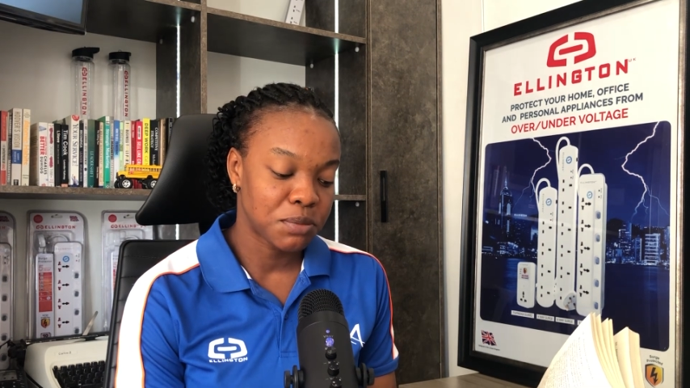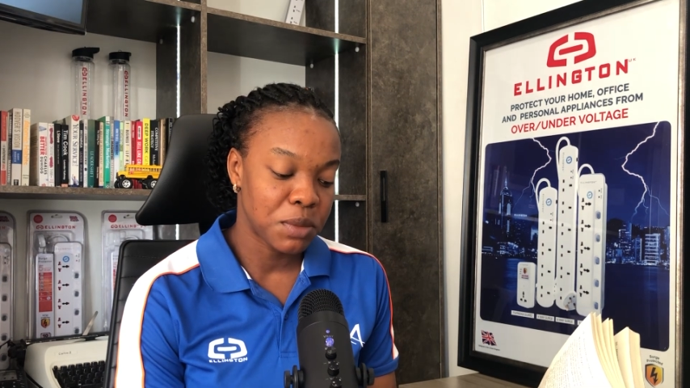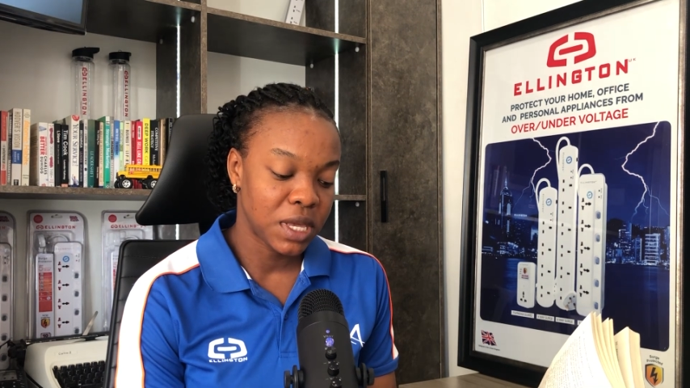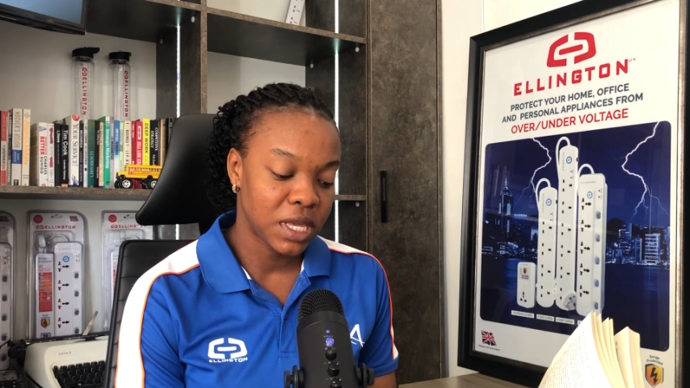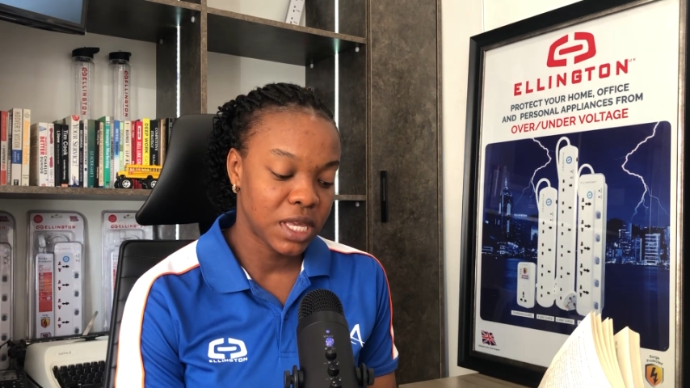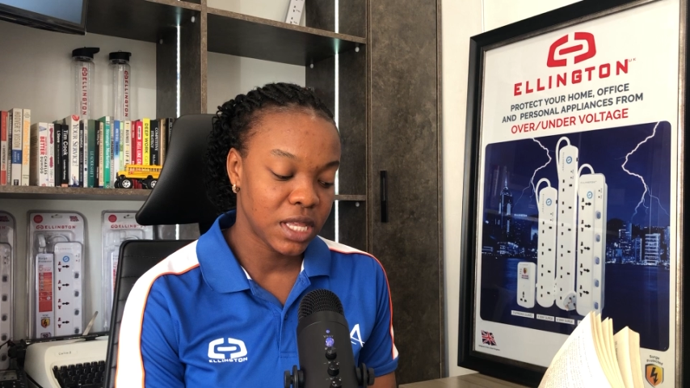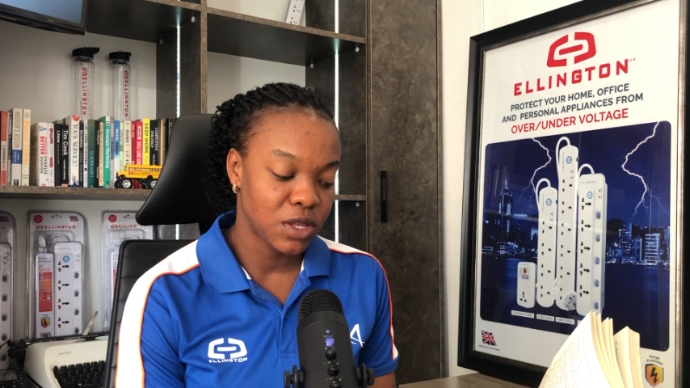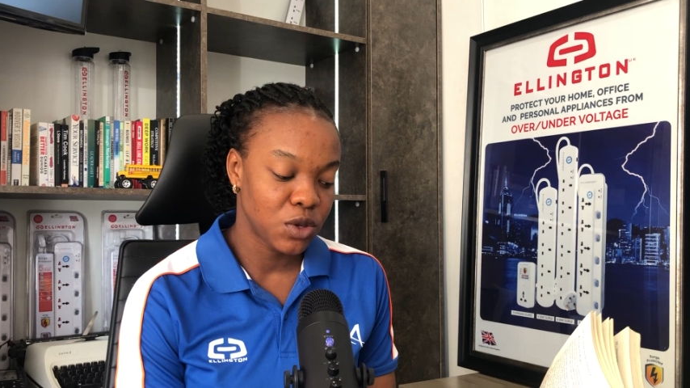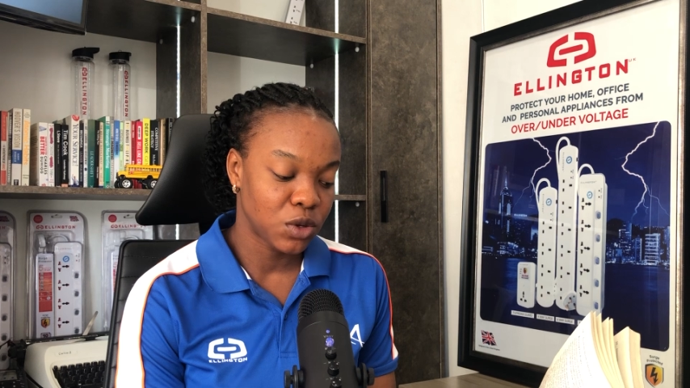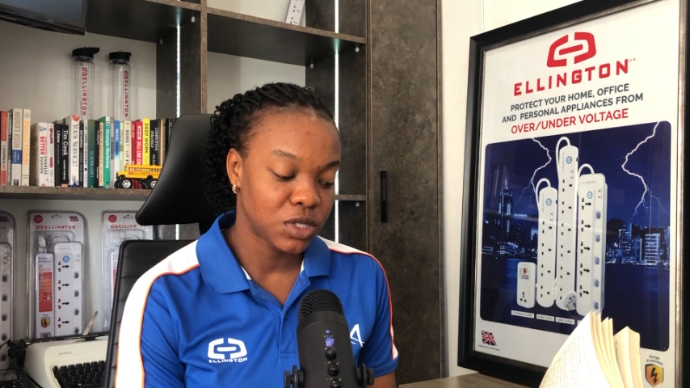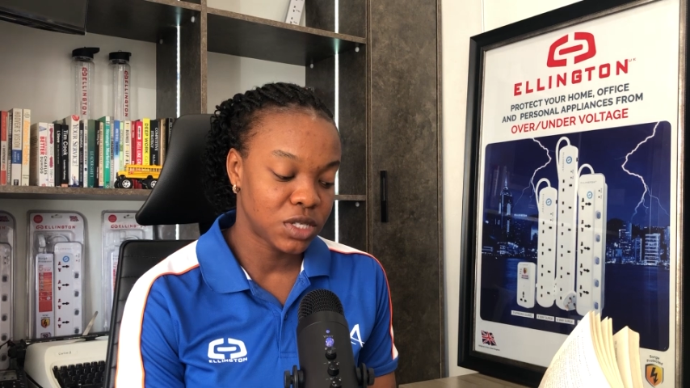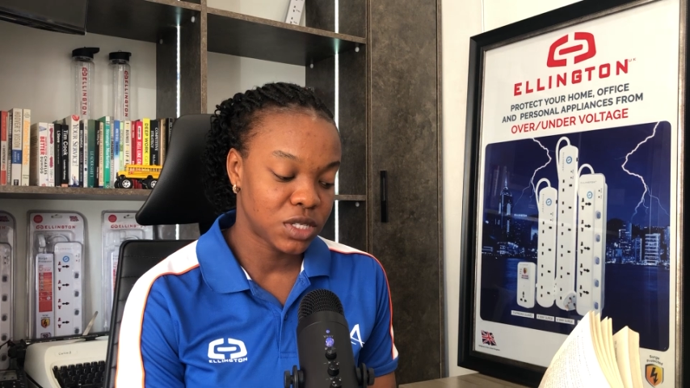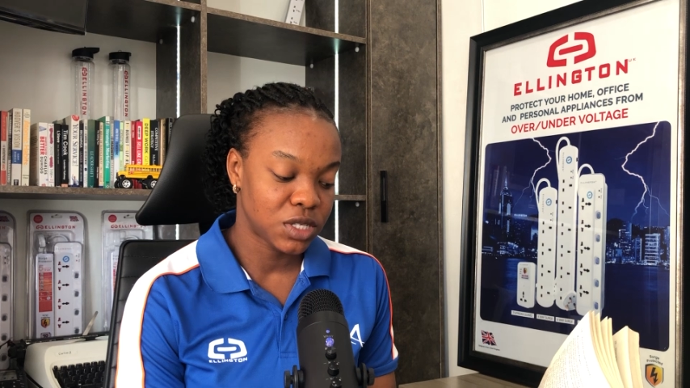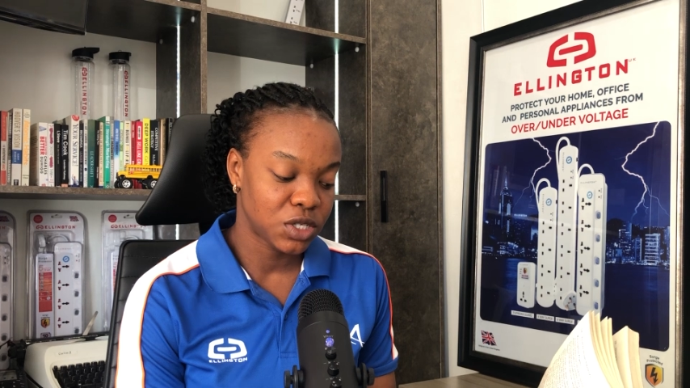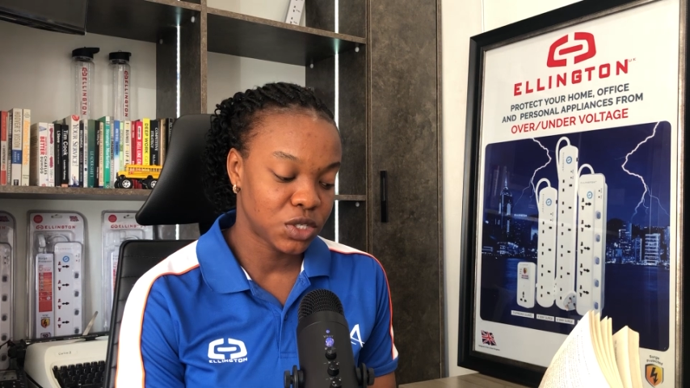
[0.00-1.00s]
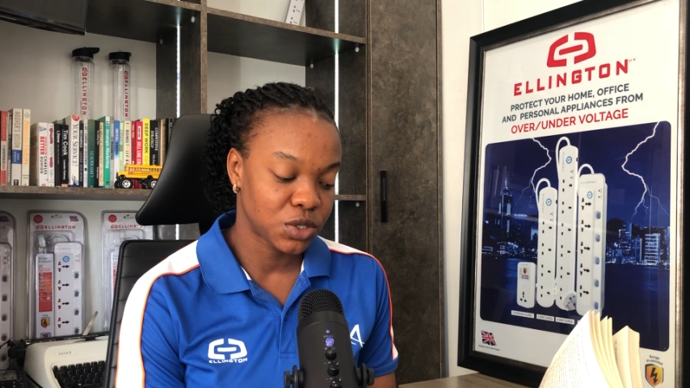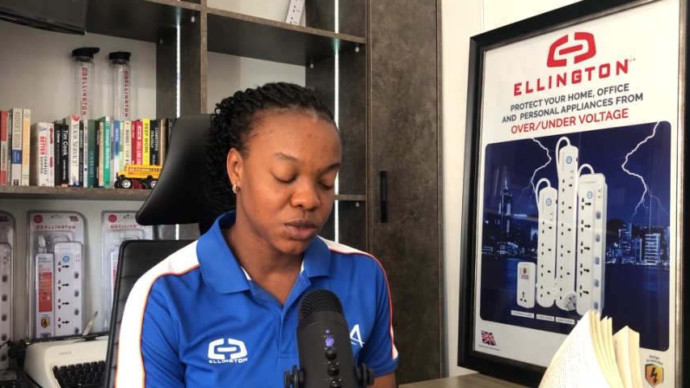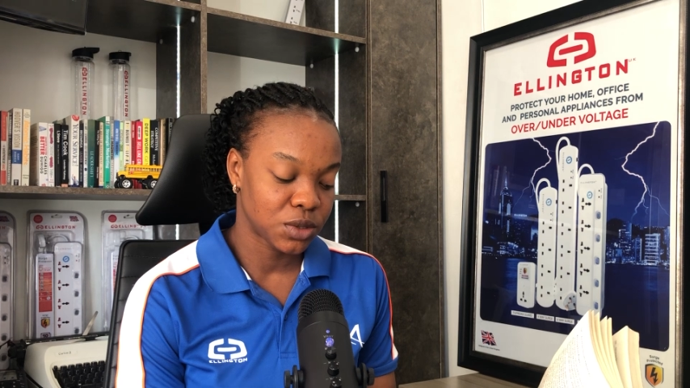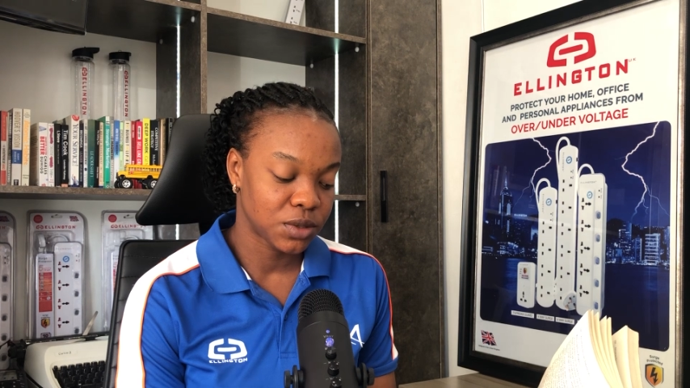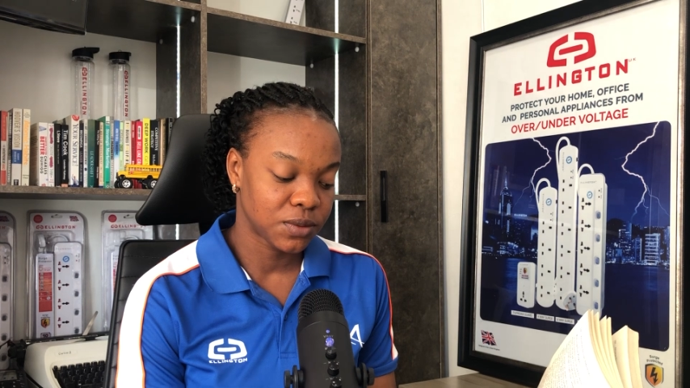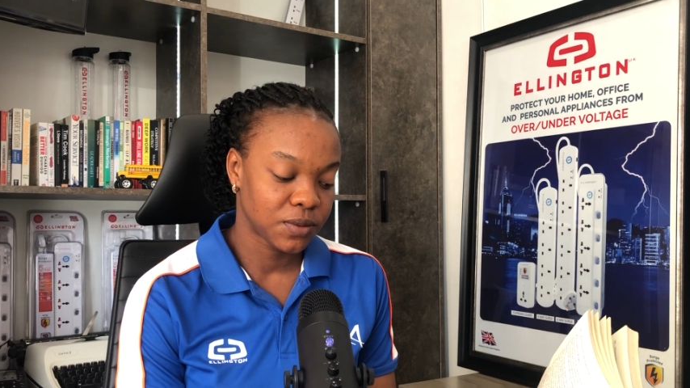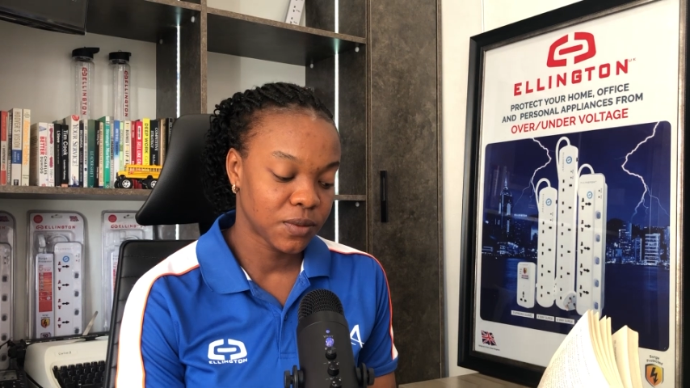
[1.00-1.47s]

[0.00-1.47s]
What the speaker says: making your decision?